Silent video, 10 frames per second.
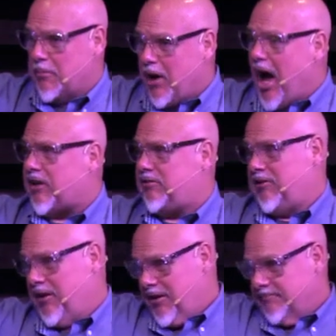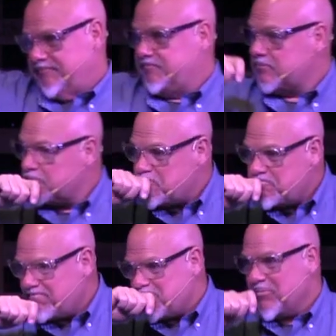the box
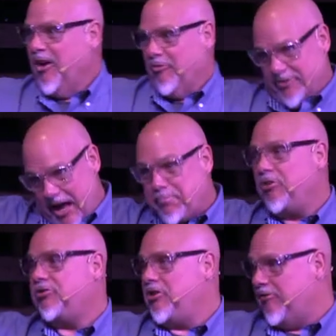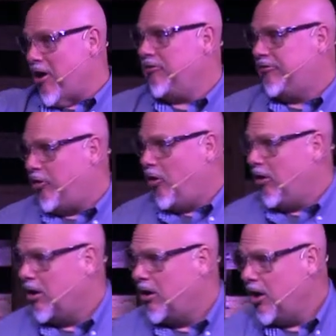for that person you're voting
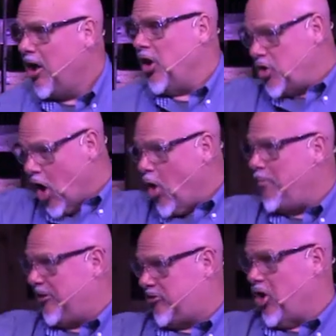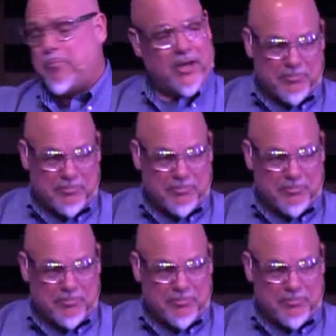for, don't be stupid.